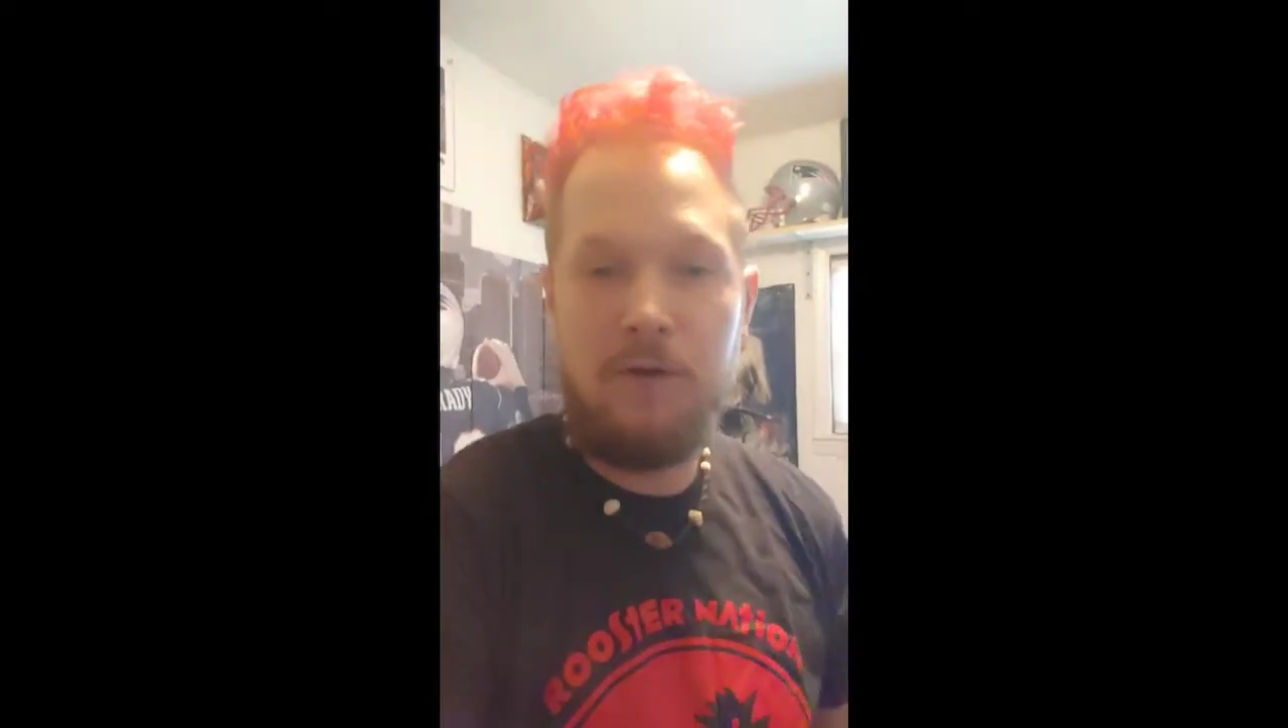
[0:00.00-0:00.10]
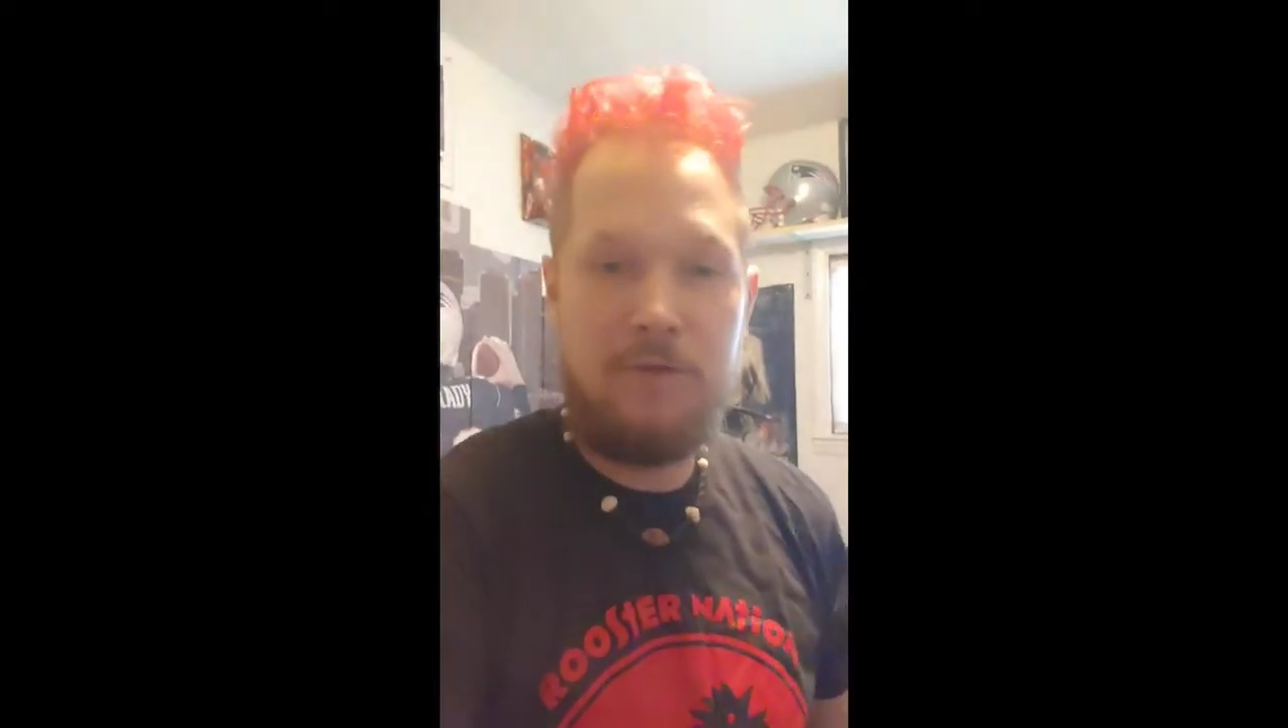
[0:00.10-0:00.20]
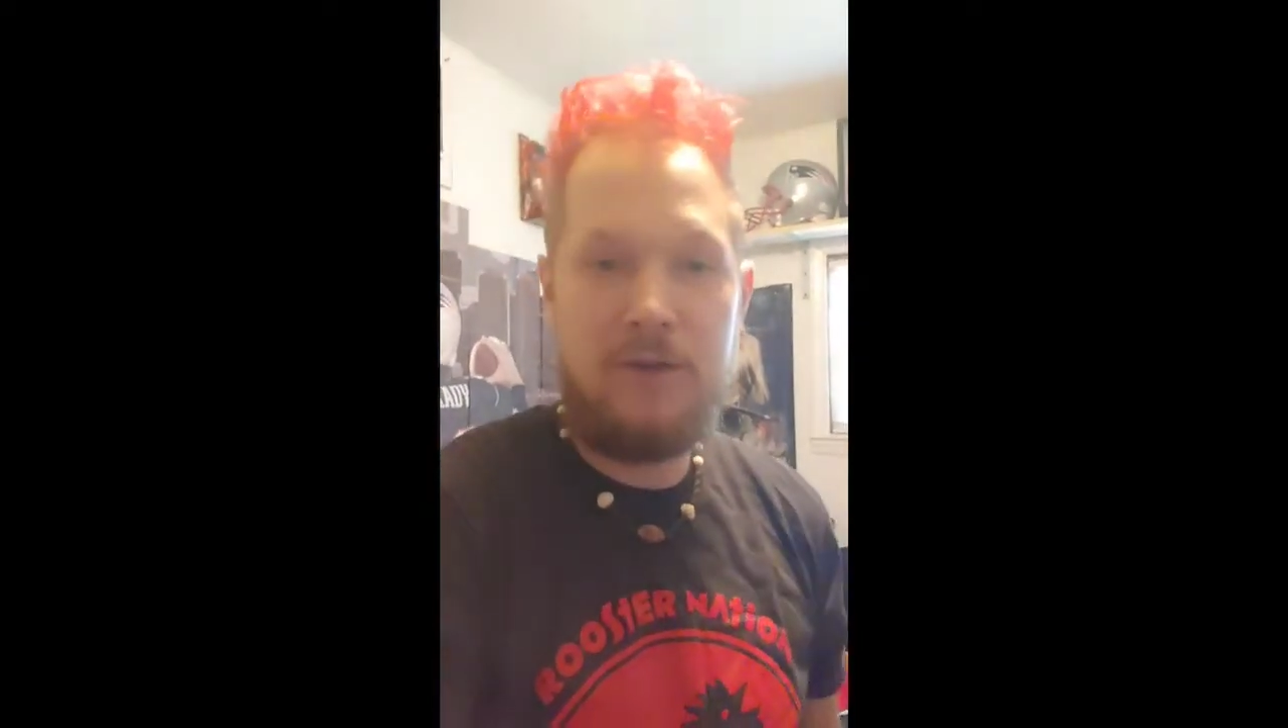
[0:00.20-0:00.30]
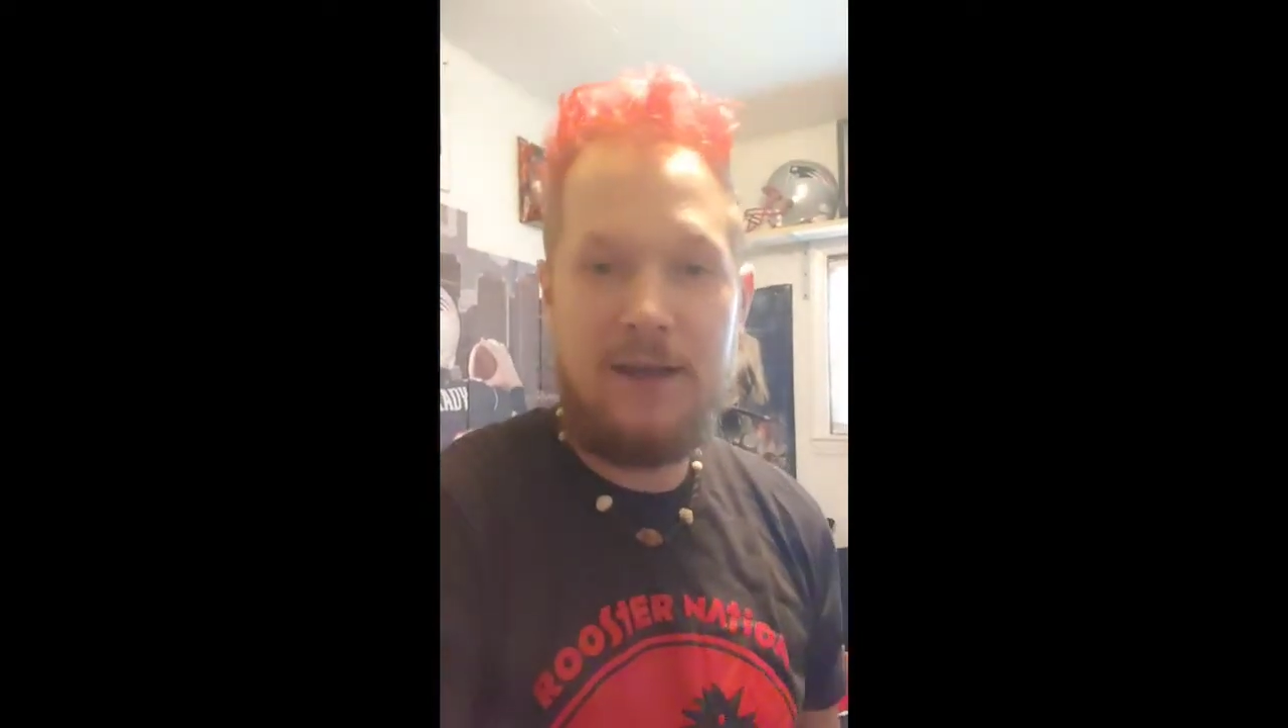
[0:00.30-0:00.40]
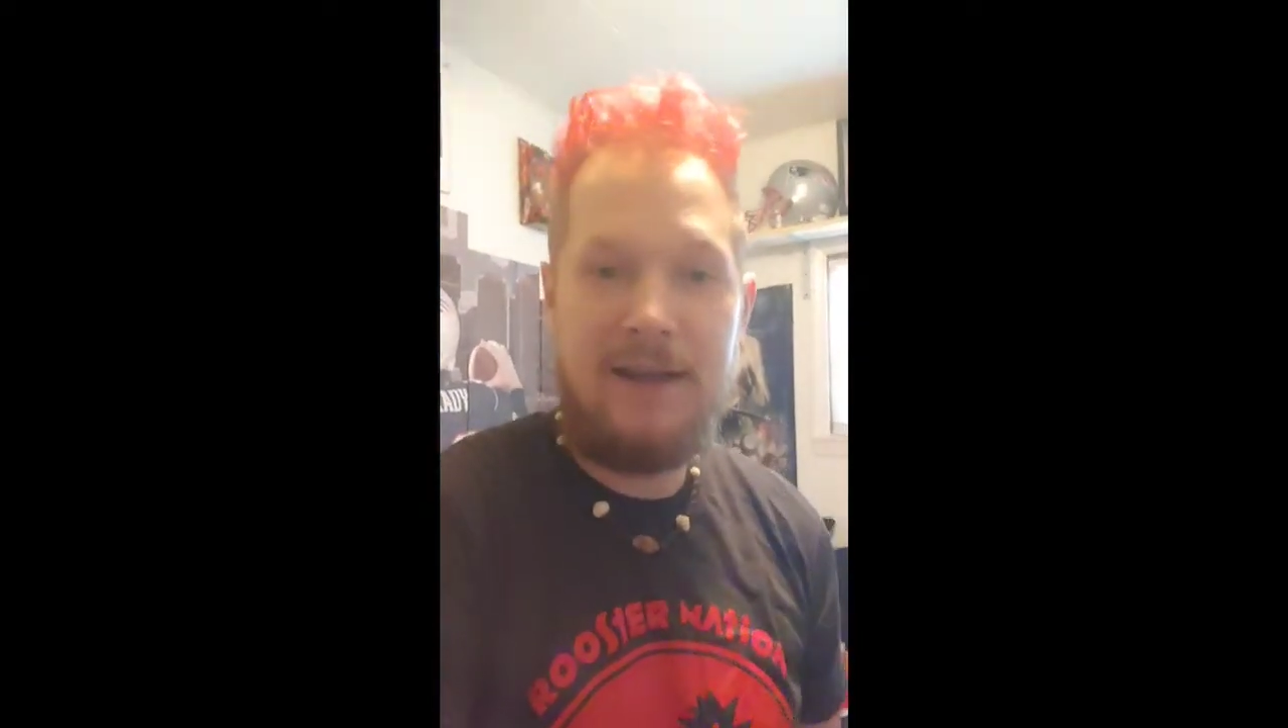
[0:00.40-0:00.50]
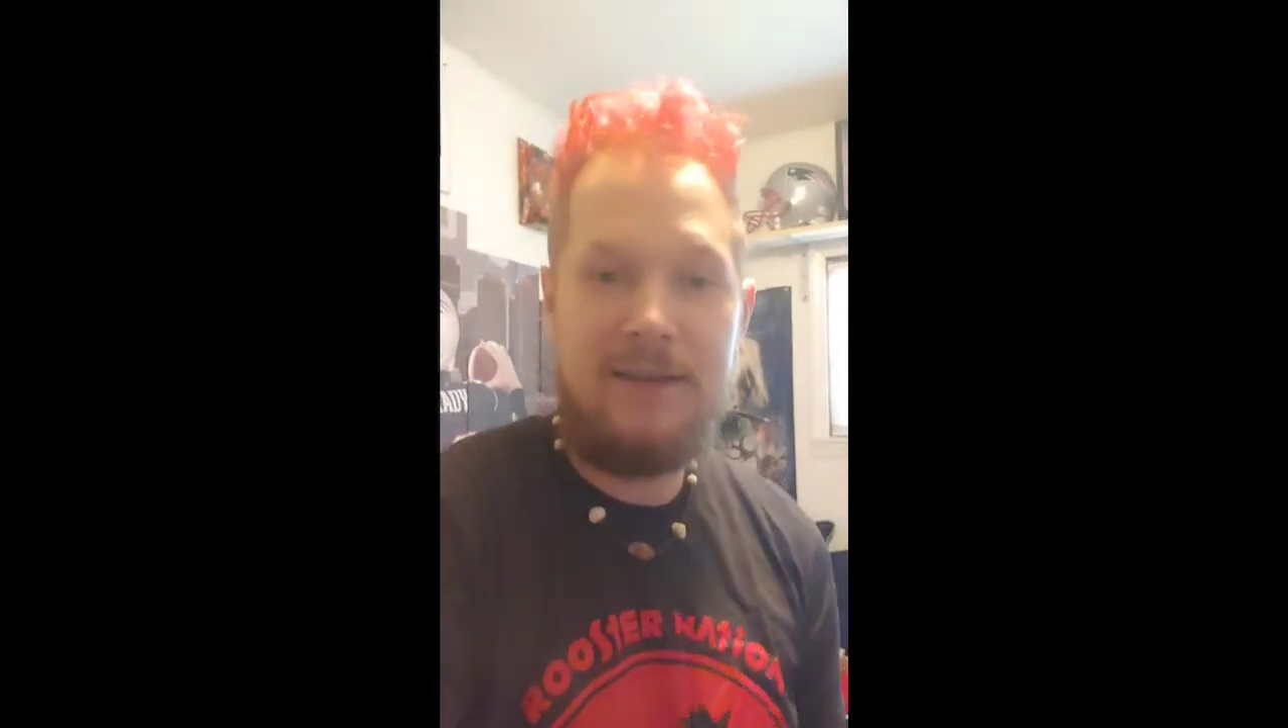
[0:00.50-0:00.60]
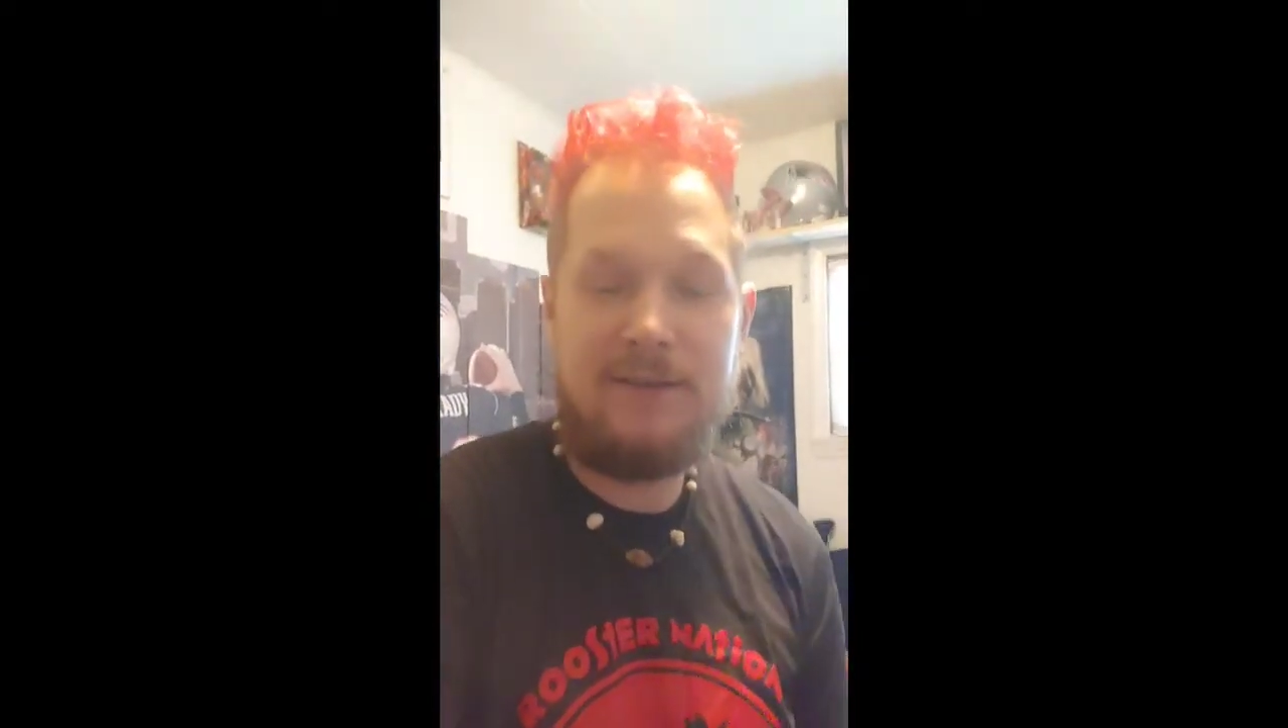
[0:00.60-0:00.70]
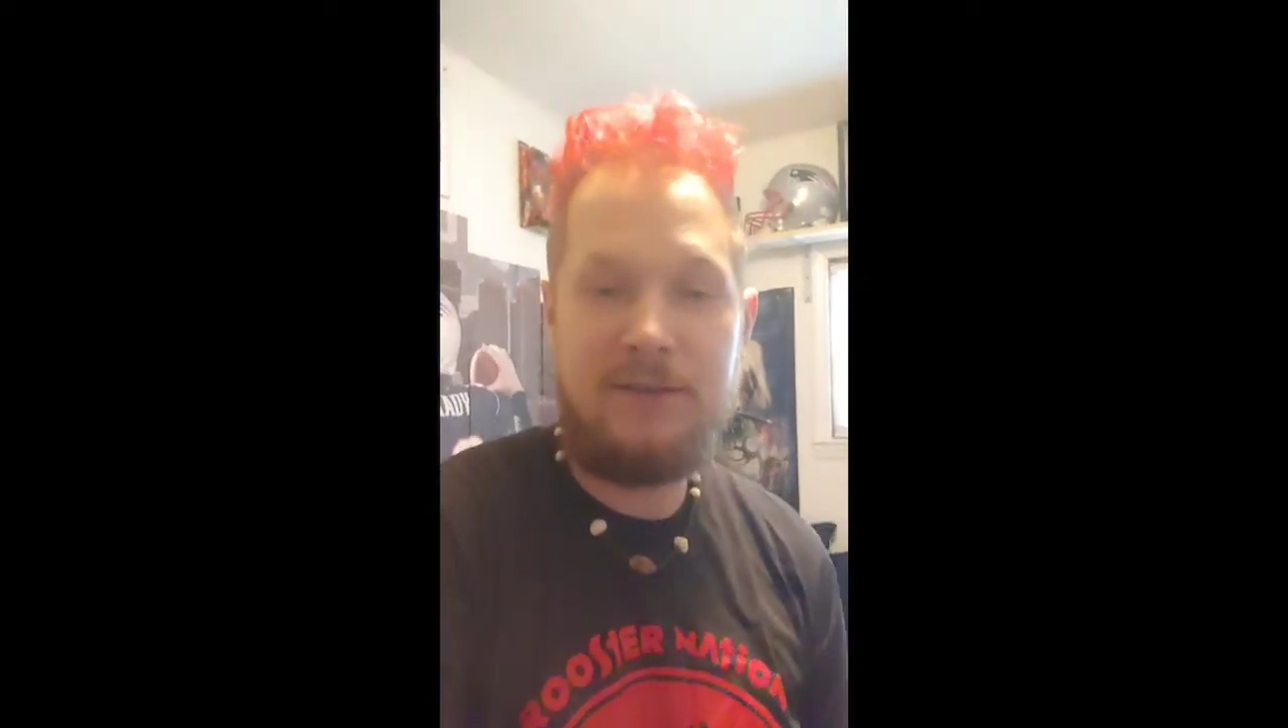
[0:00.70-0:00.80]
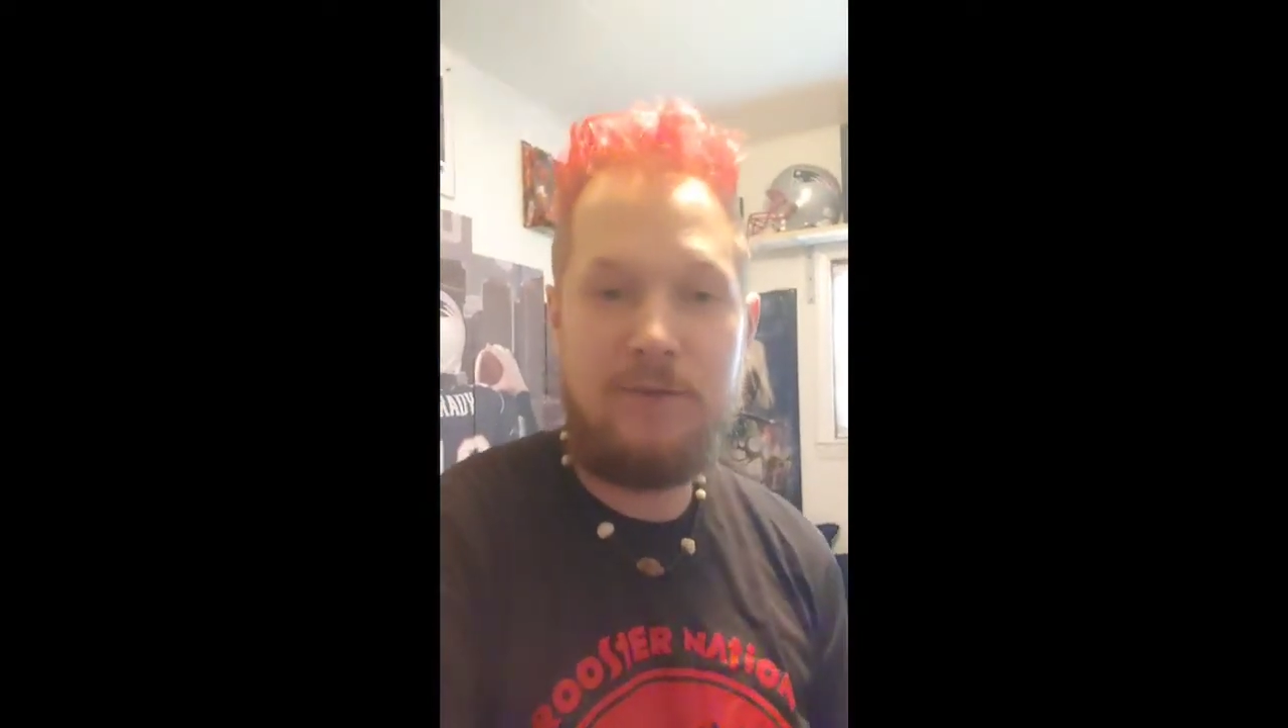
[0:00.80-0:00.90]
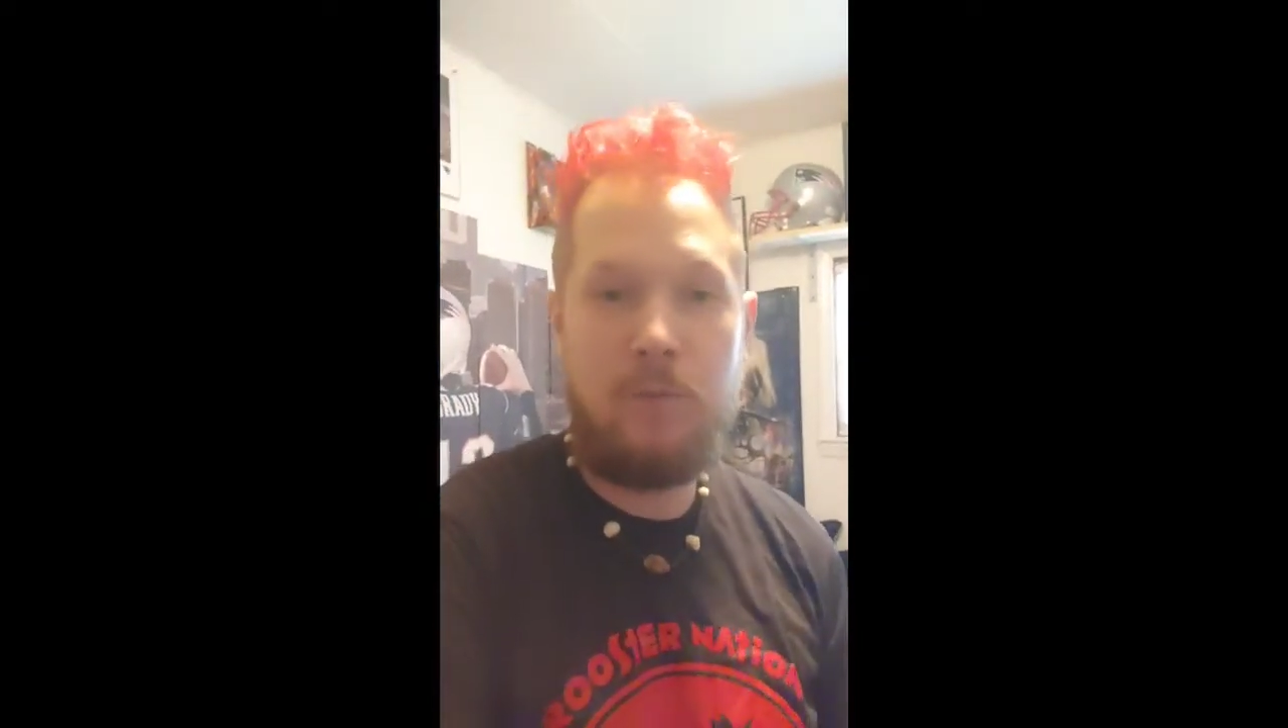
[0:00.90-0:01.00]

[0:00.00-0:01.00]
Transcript: of you guys